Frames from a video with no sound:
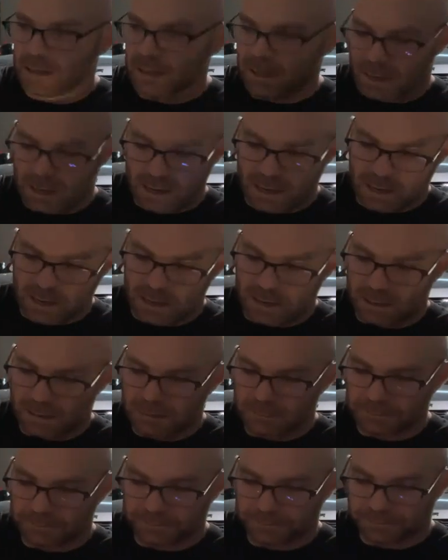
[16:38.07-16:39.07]

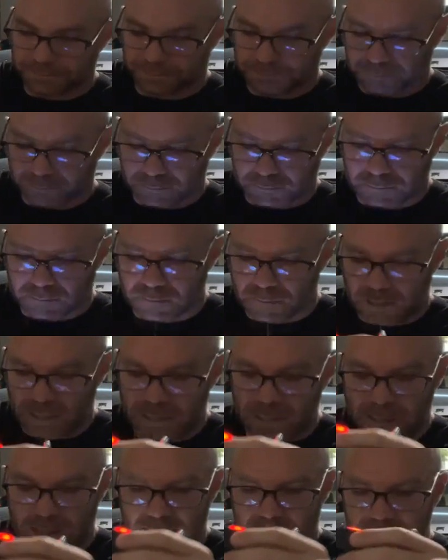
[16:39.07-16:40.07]
Um,
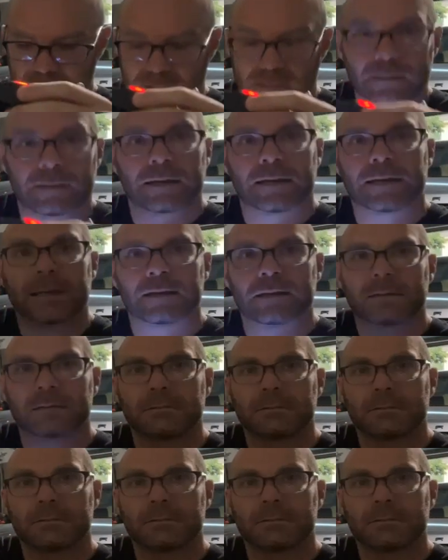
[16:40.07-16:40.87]
and again,